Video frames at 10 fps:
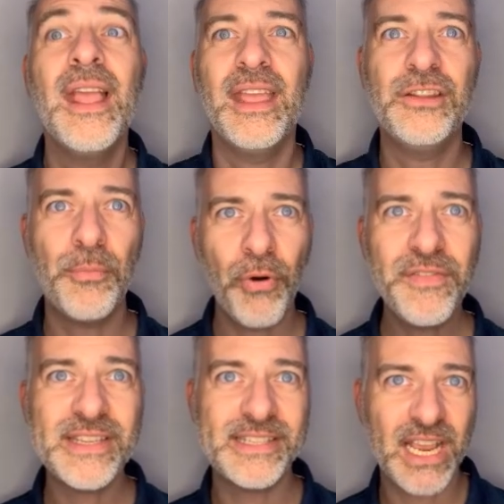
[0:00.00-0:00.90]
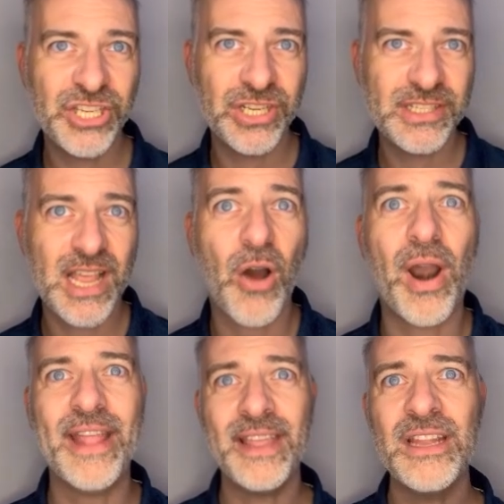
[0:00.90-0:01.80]
In the previous sections,
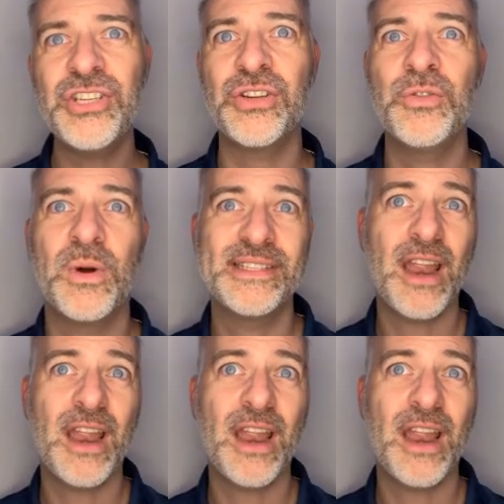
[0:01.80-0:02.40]
our attention was